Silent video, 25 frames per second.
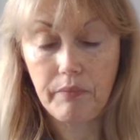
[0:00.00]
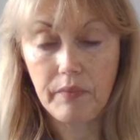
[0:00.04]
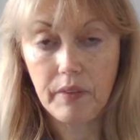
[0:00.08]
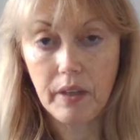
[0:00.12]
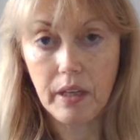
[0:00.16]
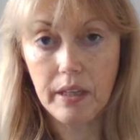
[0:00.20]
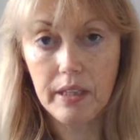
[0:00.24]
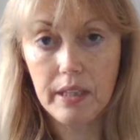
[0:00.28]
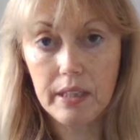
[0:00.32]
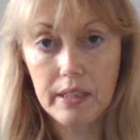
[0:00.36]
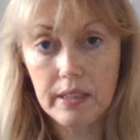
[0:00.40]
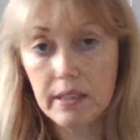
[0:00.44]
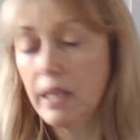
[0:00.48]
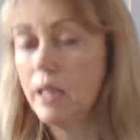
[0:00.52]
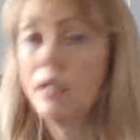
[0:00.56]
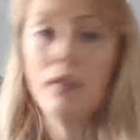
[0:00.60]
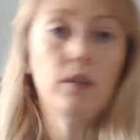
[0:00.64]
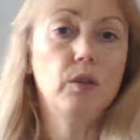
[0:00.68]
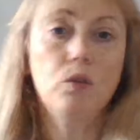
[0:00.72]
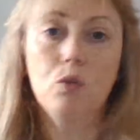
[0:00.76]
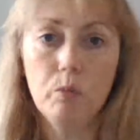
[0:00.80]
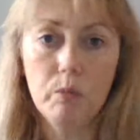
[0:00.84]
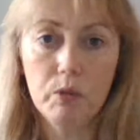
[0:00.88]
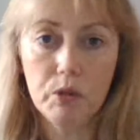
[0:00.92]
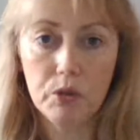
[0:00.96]
inside a
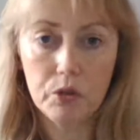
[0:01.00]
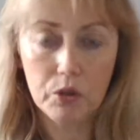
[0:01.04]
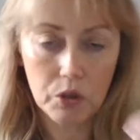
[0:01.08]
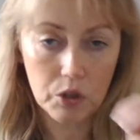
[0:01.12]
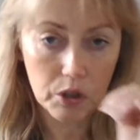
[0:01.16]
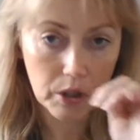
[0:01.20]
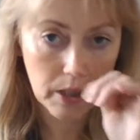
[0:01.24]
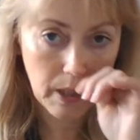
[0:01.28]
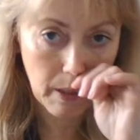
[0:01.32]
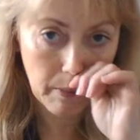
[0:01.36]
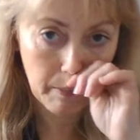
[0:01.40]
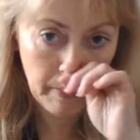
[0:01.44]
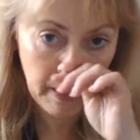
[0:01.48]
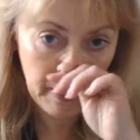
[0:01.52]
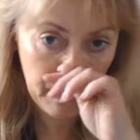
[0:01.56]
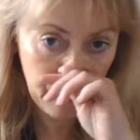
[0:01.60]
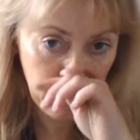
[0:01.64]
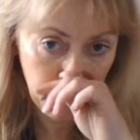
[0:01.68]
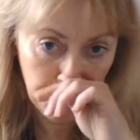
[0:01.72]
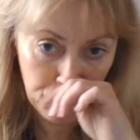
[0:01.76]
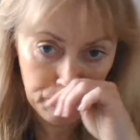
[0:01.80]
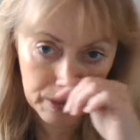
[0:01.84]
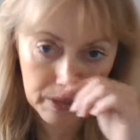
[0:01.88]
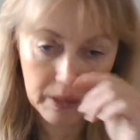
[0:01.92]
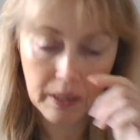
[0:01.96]
normal search campaign
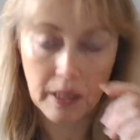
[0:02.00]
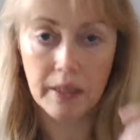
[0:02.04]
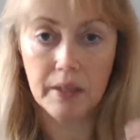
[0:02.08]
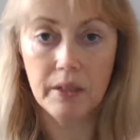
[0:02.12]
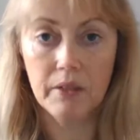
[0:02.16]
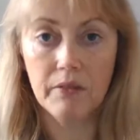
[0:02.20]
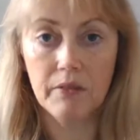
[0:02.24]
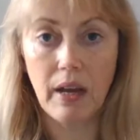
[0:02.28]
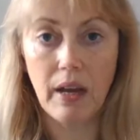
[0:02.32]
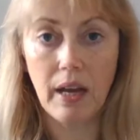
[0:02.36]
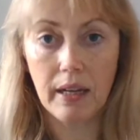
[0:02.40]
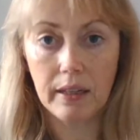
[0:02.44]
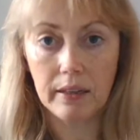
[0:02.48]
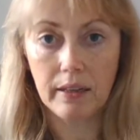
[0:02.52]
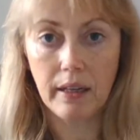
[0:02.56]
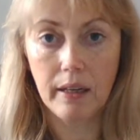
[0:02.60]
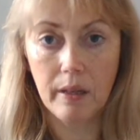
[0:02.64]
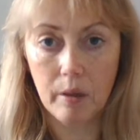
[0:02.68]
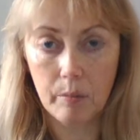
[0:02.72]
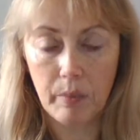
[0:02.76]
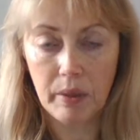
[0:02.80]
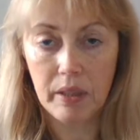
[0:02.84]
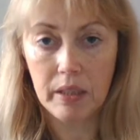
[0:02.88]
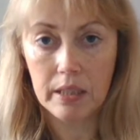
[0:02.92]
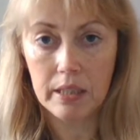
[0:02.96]
you just kind of add that
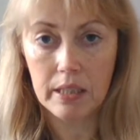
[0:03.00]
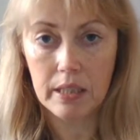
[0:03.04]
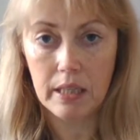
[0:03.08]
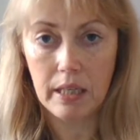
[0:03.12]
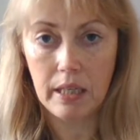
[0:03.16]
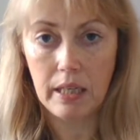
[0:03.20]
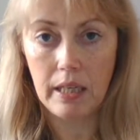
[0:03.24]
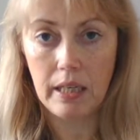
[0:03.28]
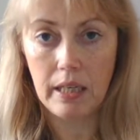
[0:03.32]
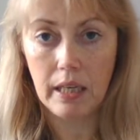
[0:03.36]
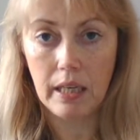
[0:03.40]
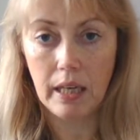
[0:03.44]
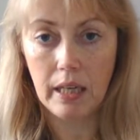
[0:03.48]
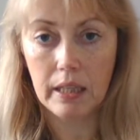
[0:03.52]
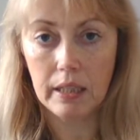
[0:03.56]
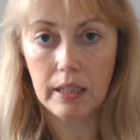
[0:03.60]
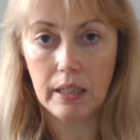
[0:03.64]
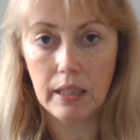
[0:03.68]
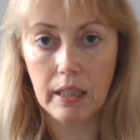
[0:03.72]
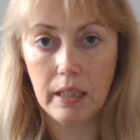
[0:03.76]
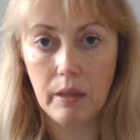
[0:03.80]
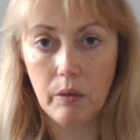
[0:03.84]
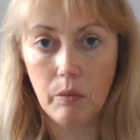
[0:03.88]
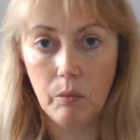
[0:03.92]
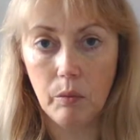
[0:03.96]
ability, and
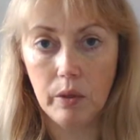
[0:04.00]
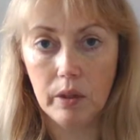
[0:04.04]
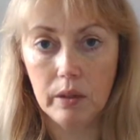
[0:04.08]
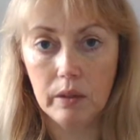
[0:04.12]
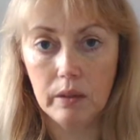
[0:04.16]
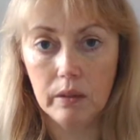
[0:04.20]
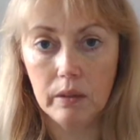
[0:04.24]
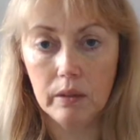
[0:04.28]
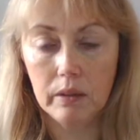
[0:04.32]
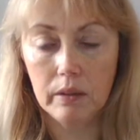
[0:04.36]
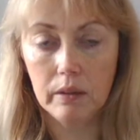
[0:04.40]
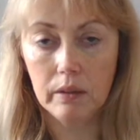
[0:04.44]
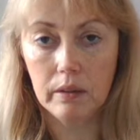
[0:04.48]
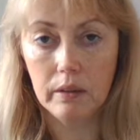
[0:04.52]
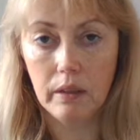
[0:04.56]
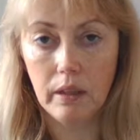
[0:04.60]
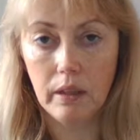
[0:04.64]
it will